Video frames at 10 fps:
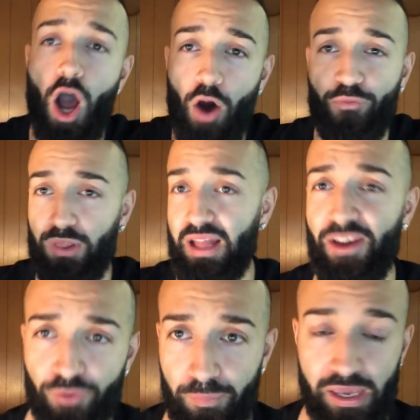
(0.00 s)
know for the
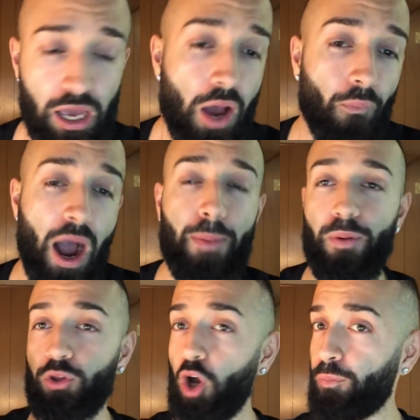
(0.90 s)
life of me why
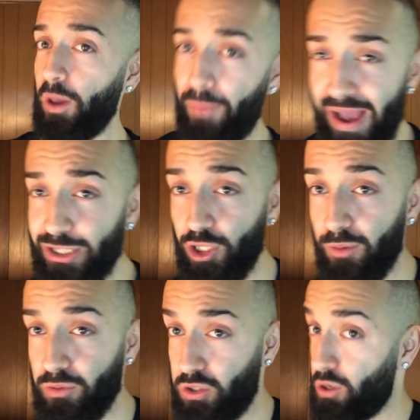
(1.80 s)
people don't play
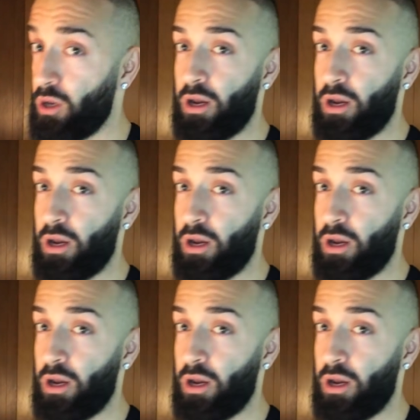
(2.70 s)
pendulums.